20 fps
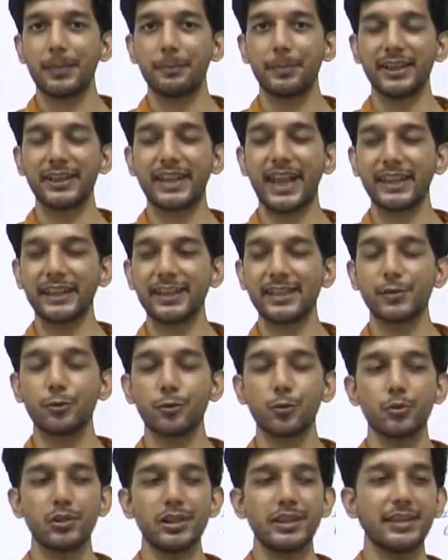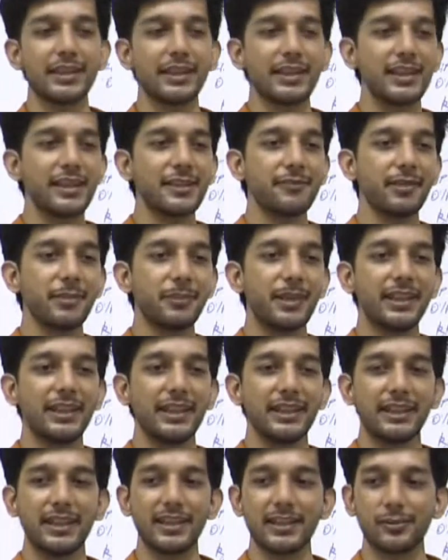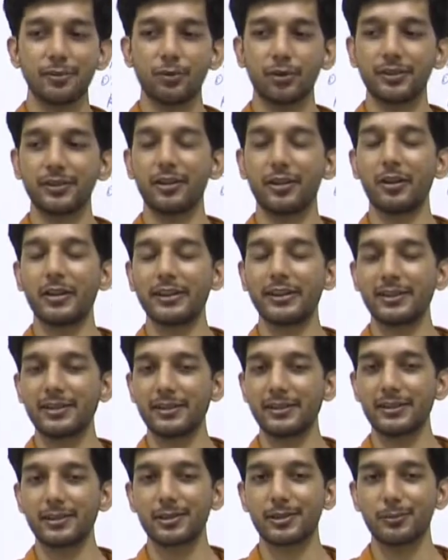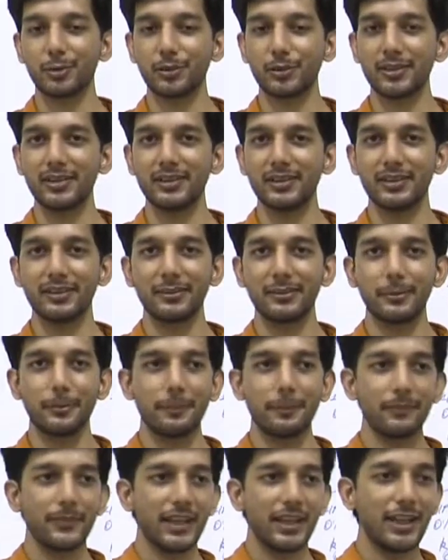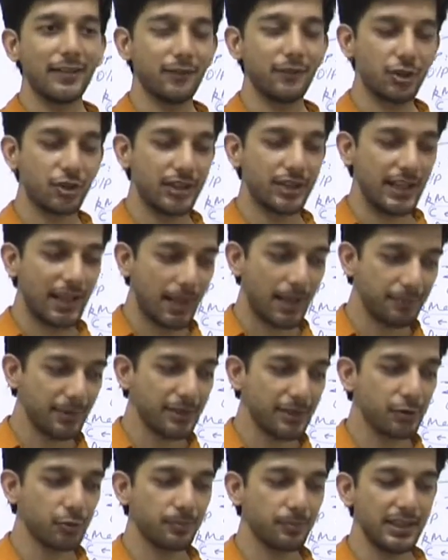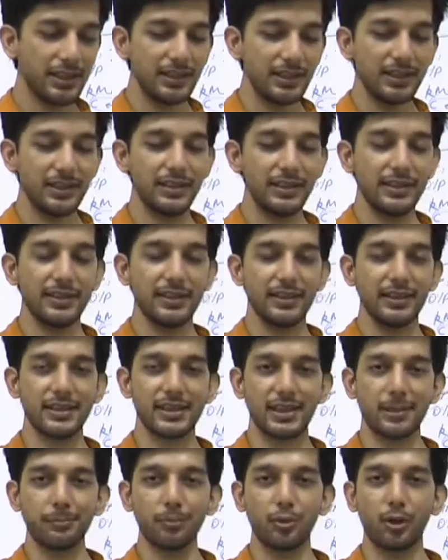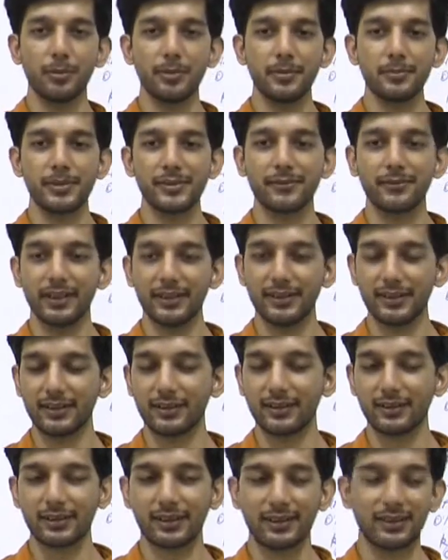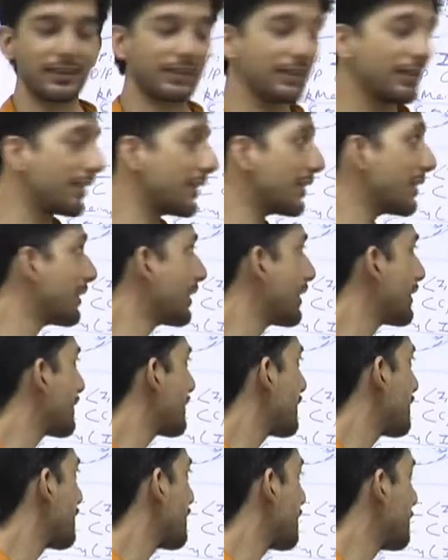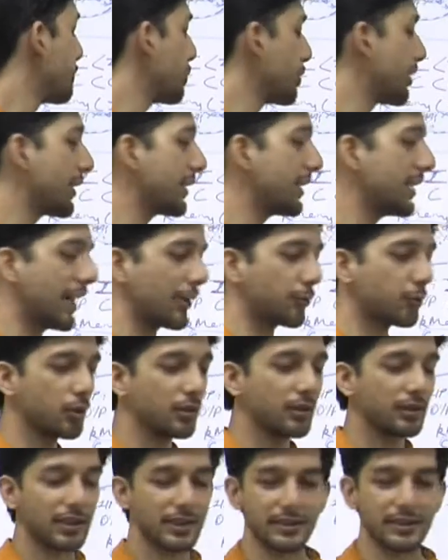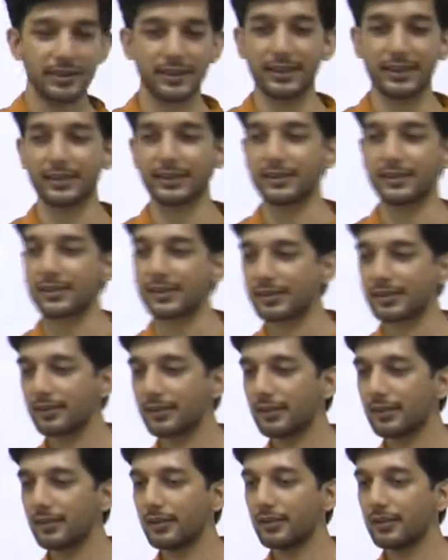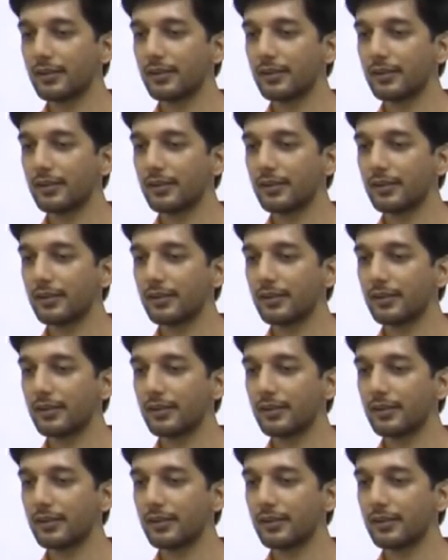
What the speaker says: But that is usually the case when my data is not evenly distributed, in which there happens to be some problems in computing the actual cluster centers.